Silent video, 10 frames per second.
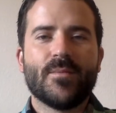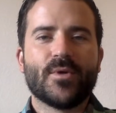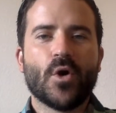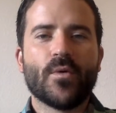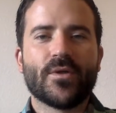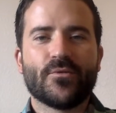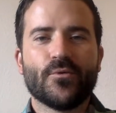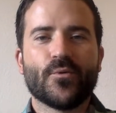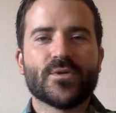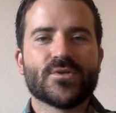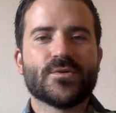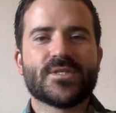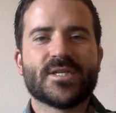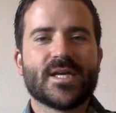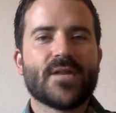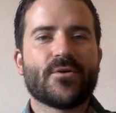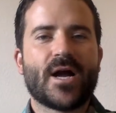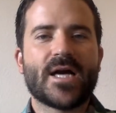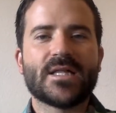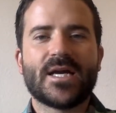going through the results together,
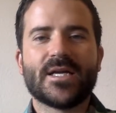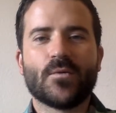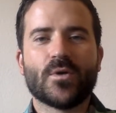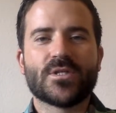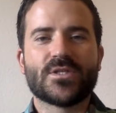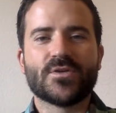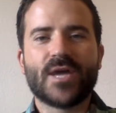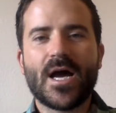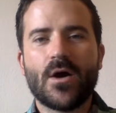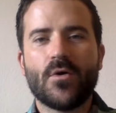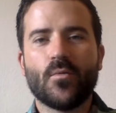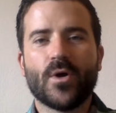highlighting what stood out,